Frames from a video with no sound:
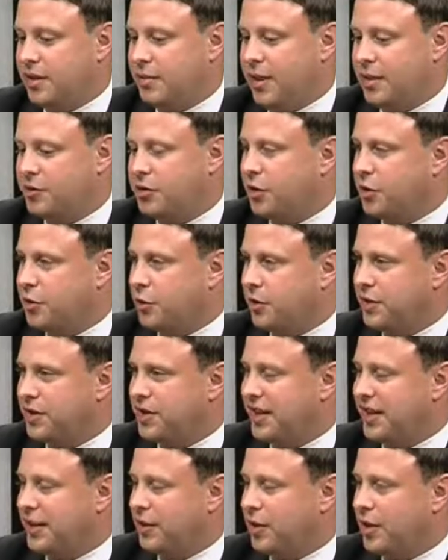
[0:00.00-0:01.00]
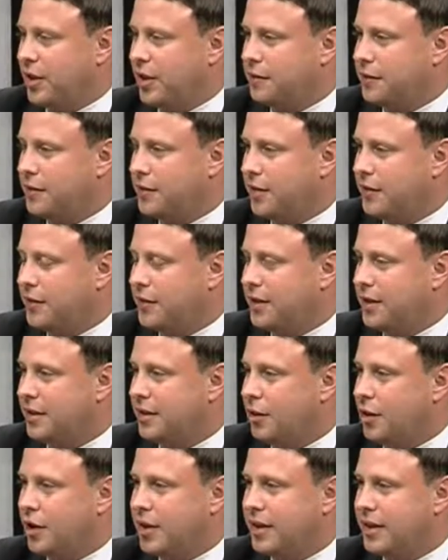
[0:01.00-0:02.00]
uh, Mouse Guard's really taken off. You have
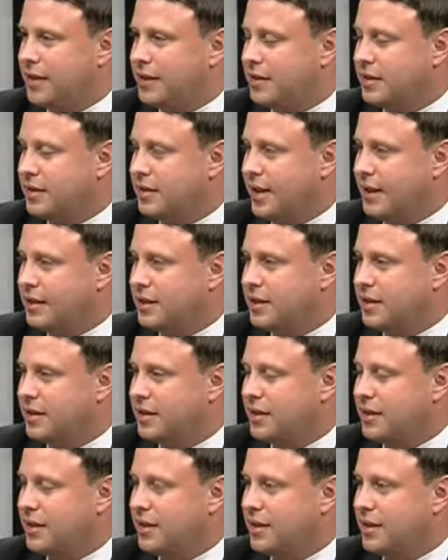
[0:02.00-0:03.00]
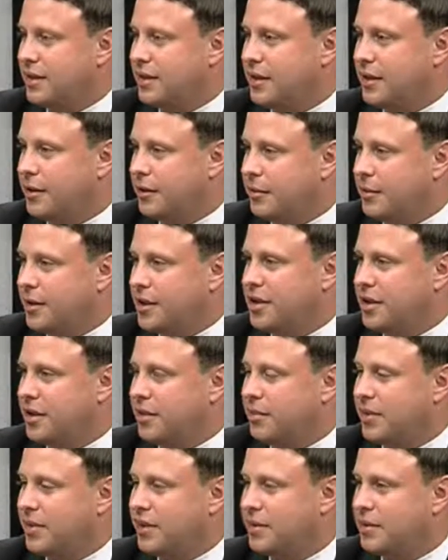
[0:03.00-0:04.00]
an audience not just uh, here in
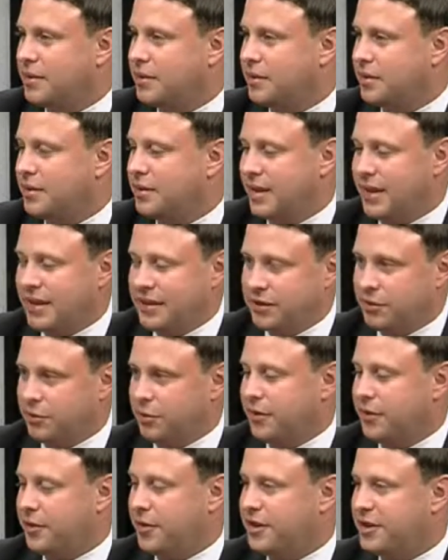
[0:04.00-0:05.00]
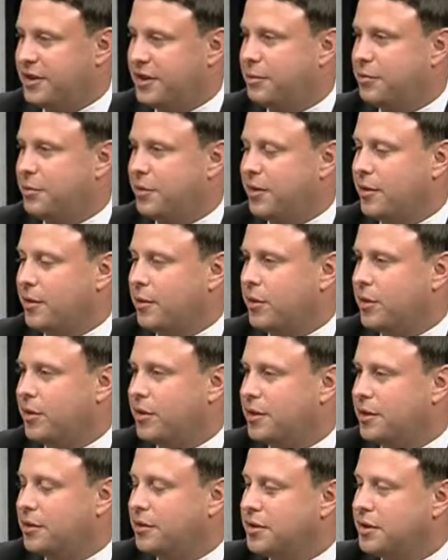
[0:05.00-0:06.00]
Michigan, but not just around the United States, but around the
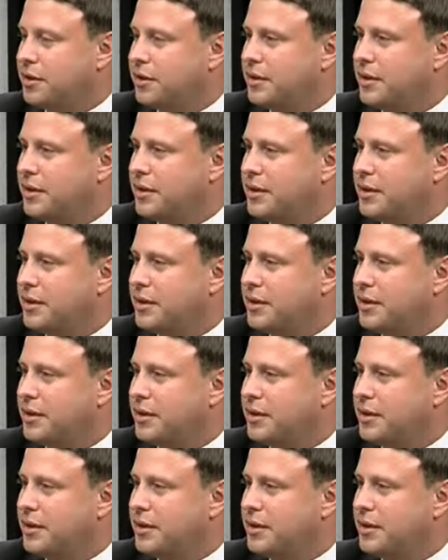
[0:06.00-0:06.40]
world, don't you?